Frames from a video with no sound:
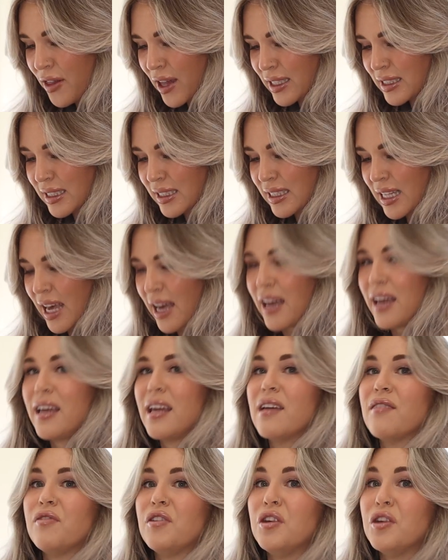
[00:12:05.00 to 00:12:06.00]
that to say,
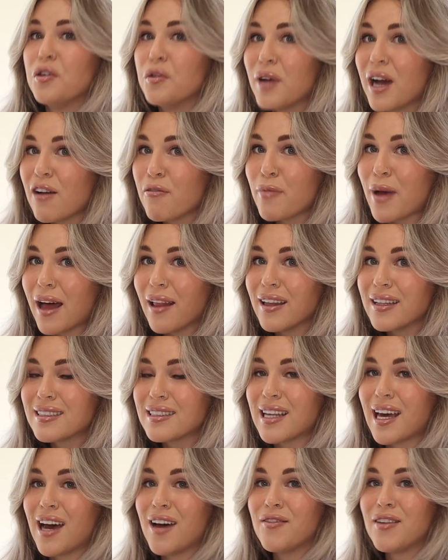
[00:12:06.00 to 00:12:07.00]
if you have pellets
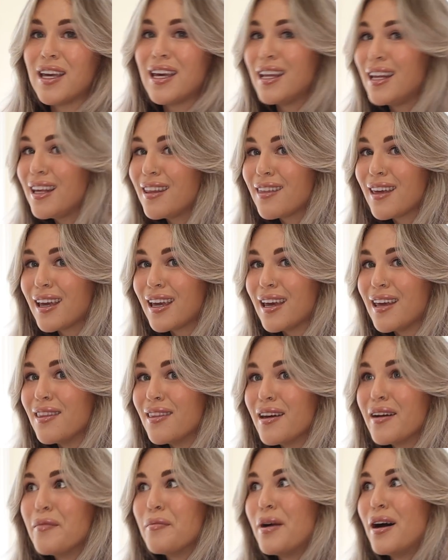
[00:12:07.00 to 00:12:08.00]
that have anything in
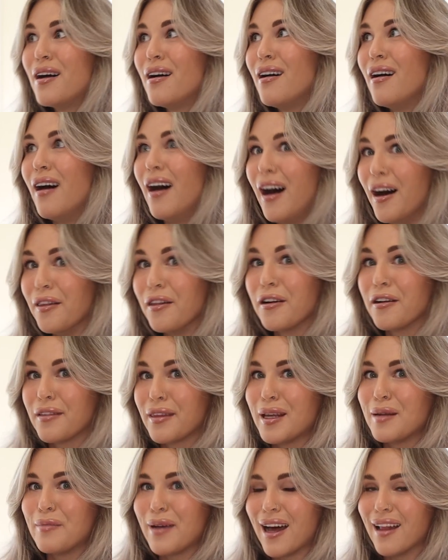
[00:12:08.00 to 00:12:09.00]
them other
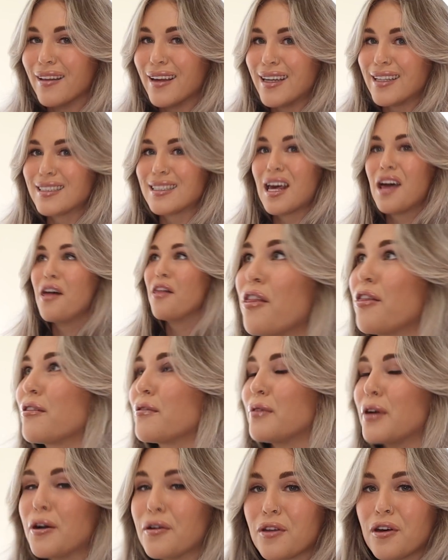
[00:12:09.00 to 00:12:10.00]
than pellets,
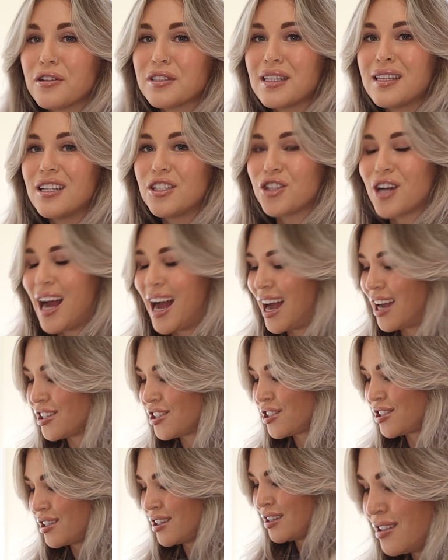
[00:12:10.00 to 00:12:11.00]
throw those in the
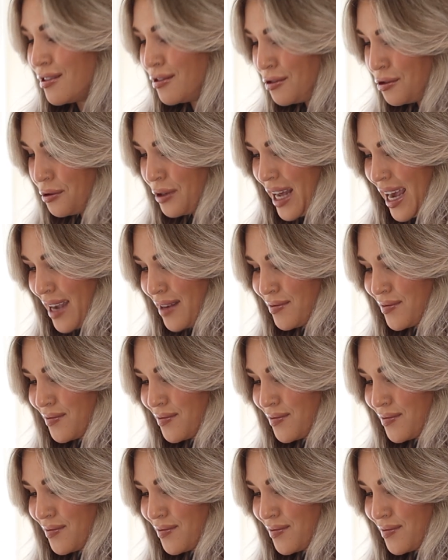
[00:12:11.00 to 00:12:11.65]
trash today.